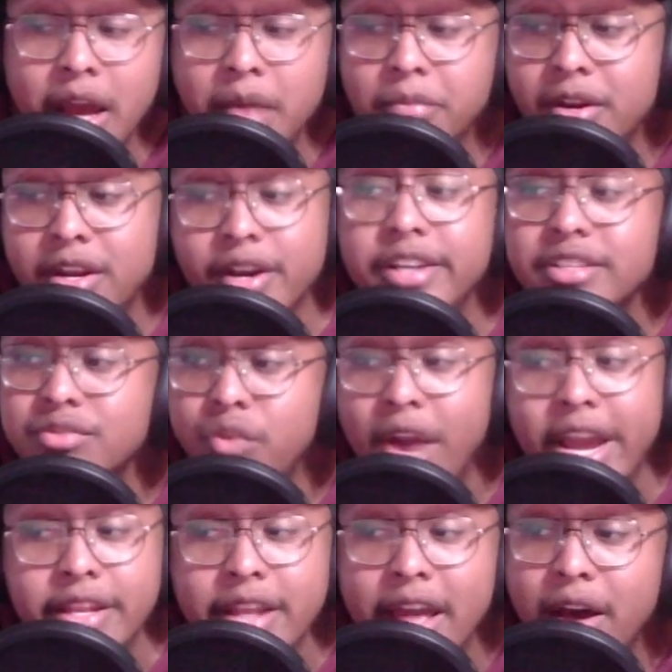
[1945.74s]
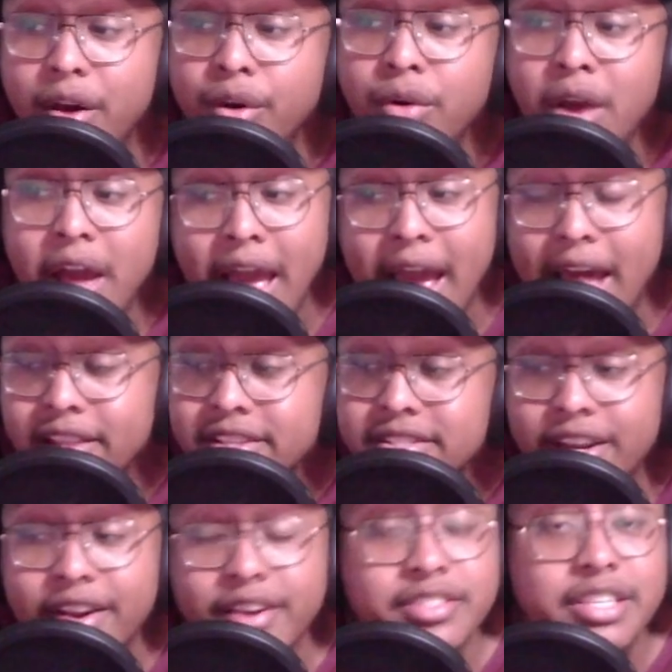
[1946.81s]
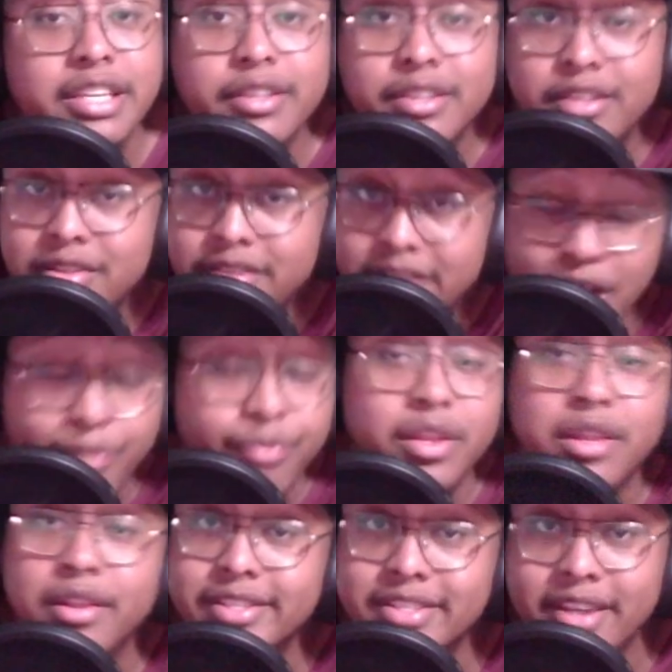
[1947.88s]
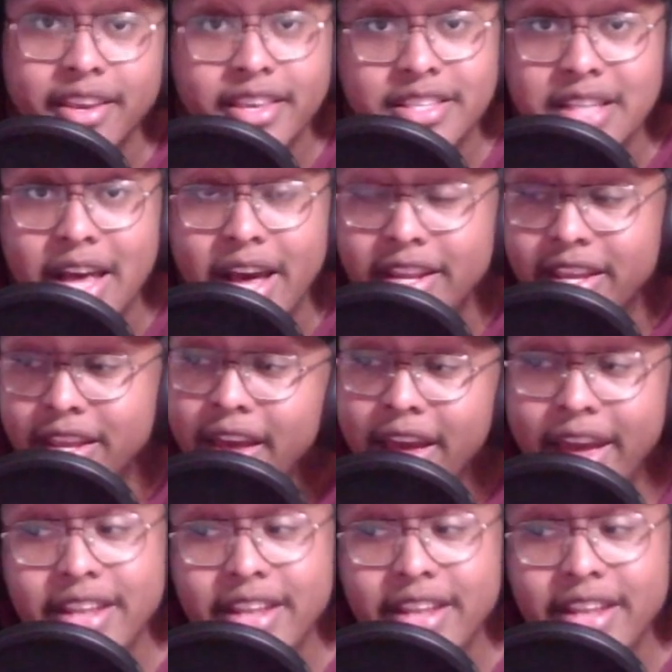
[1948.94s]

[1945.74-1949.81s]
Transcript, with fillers: because right now, Alex Erickson definitely looks like he's not it,